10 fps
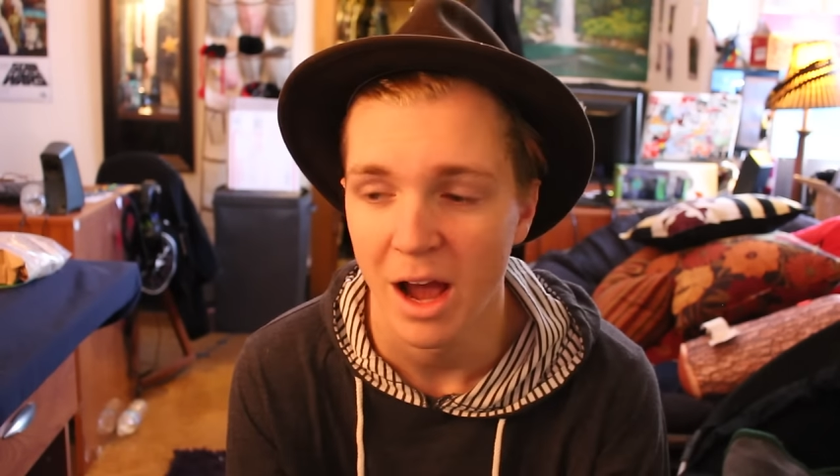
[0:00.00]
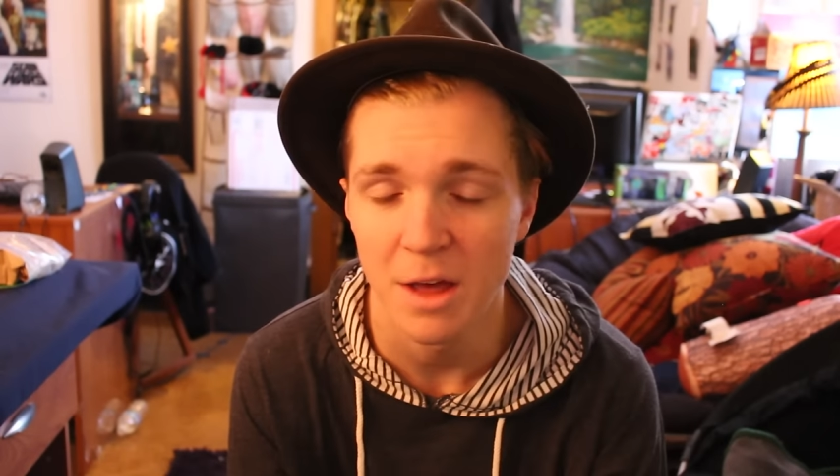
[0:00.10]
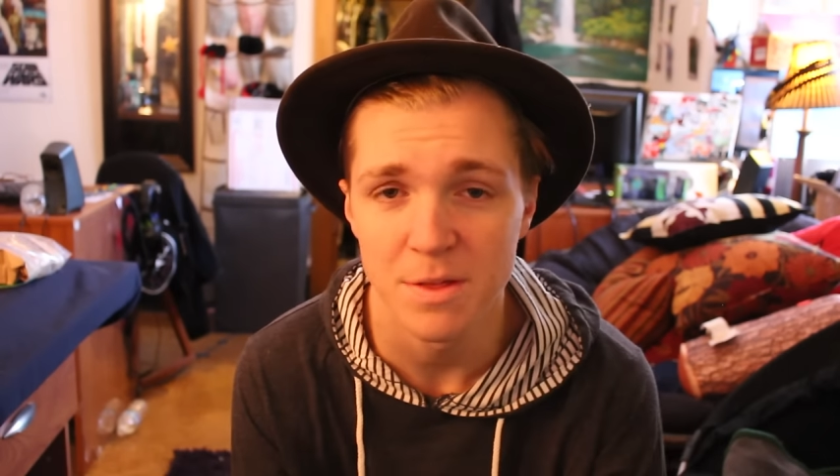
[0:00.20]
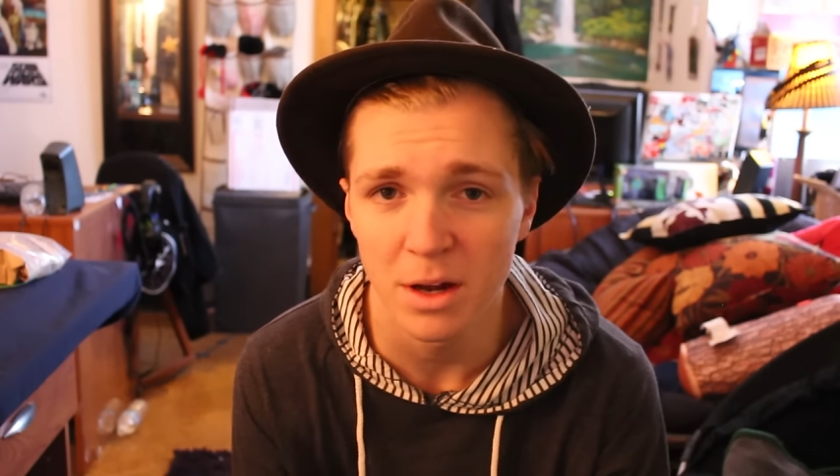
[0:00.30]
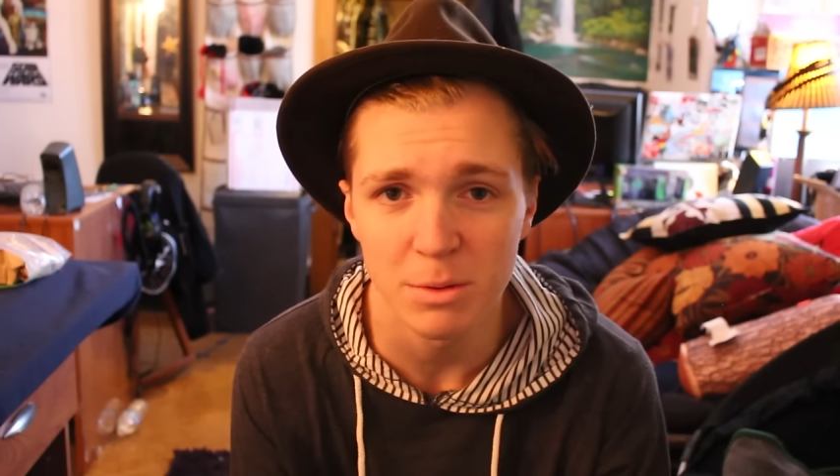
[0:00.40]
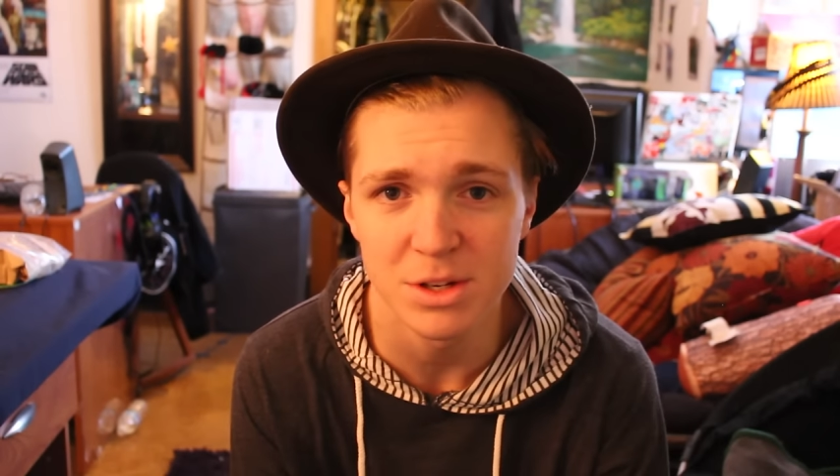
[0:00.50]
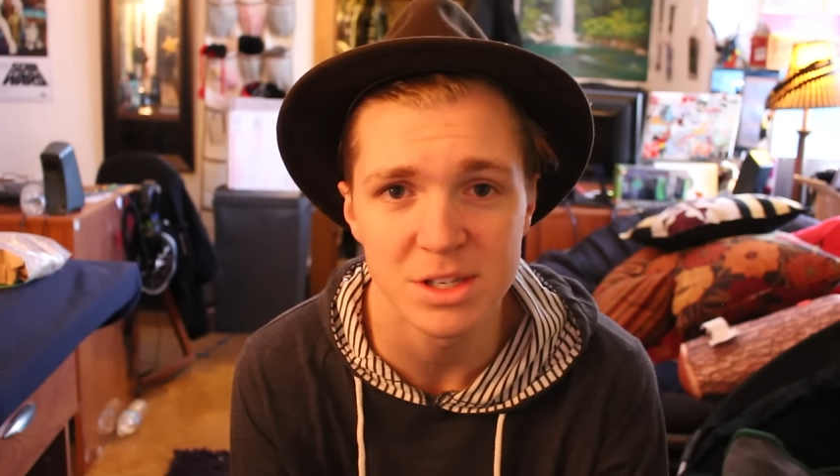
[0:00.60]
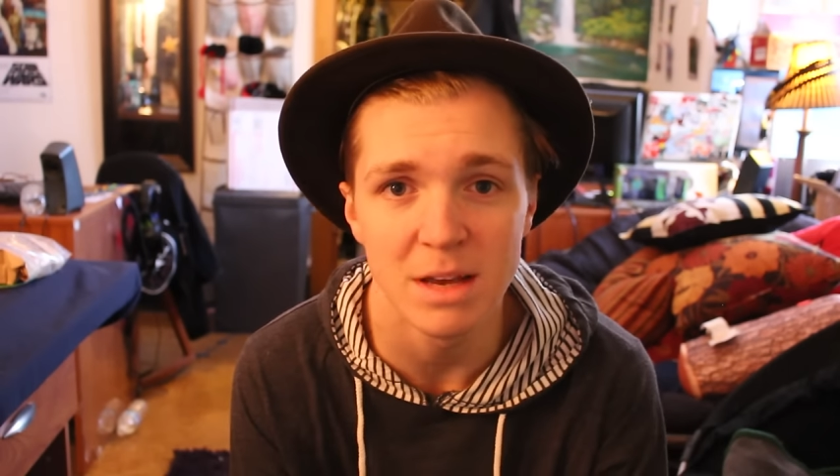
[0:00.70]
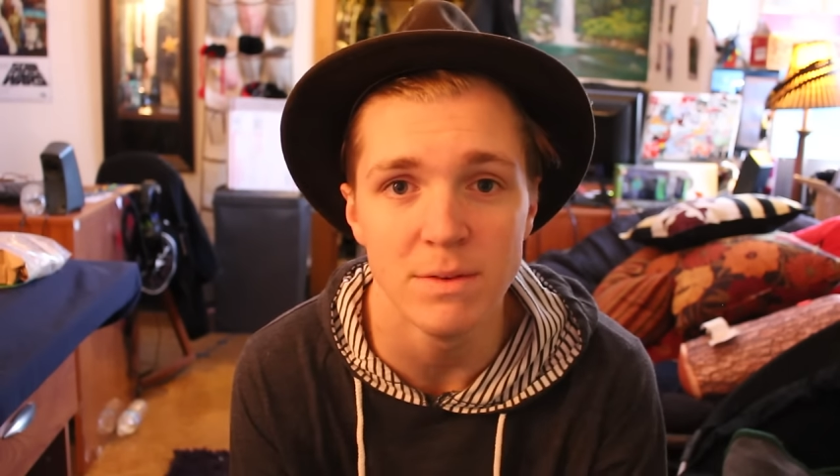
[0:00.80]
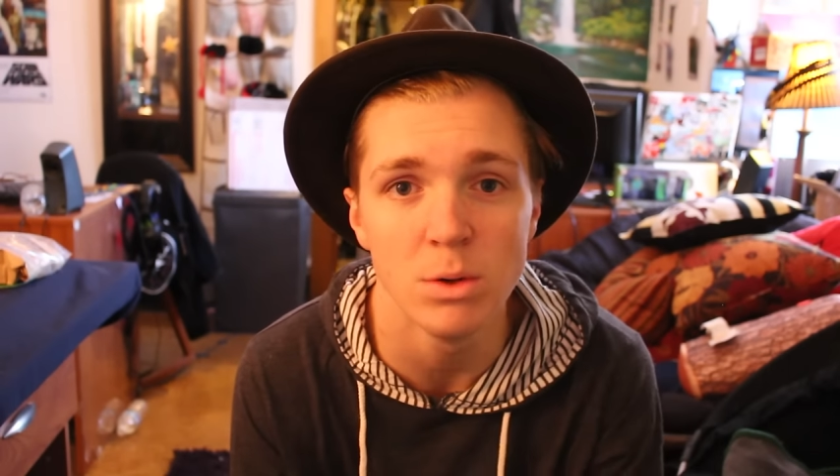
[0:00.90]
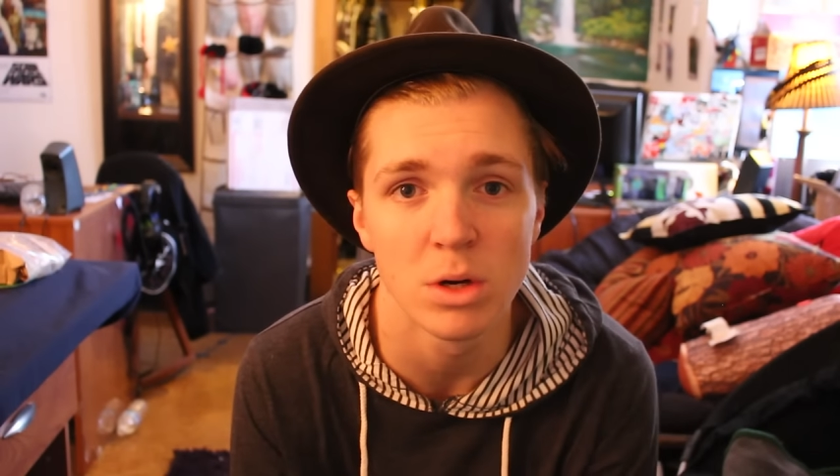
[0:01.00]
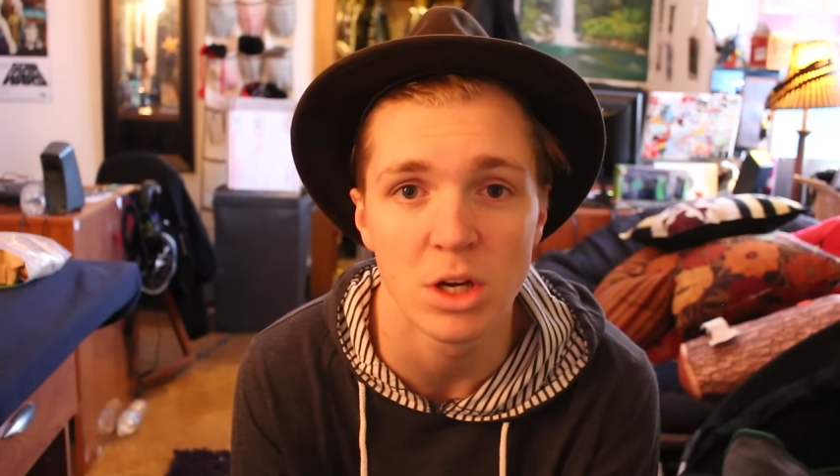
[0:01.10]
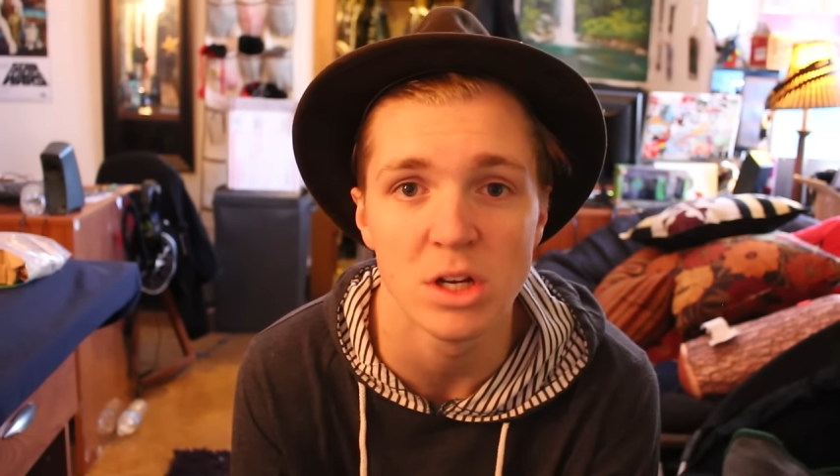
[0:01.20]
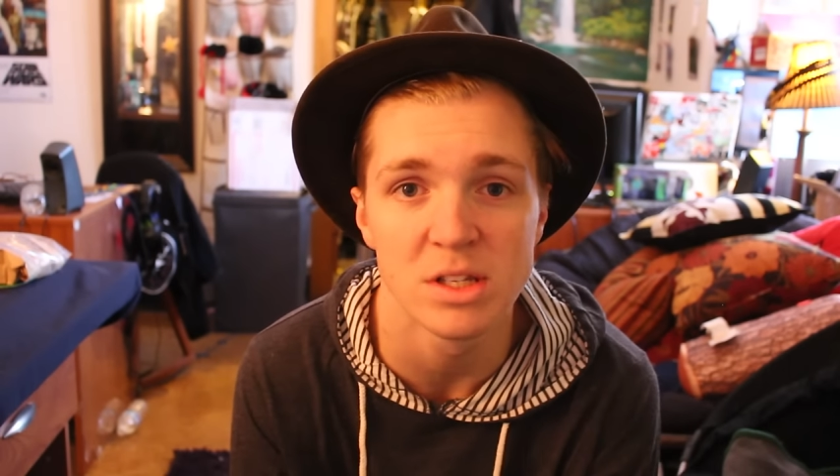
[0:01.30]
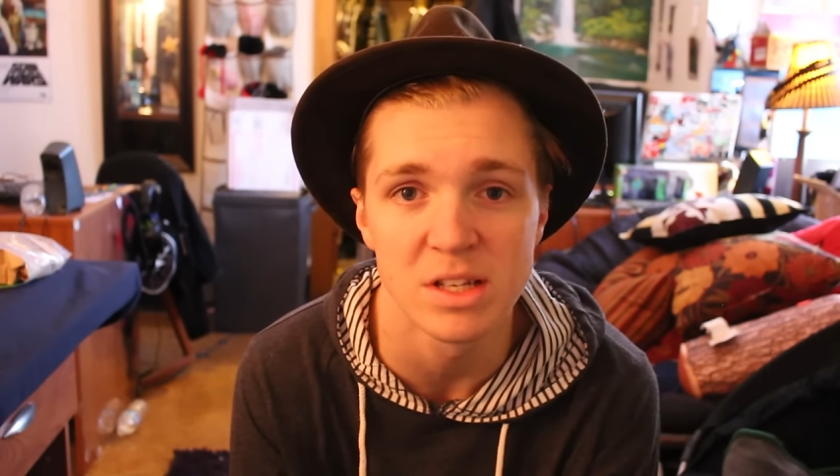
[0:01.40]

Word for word: I thought I would just give you a good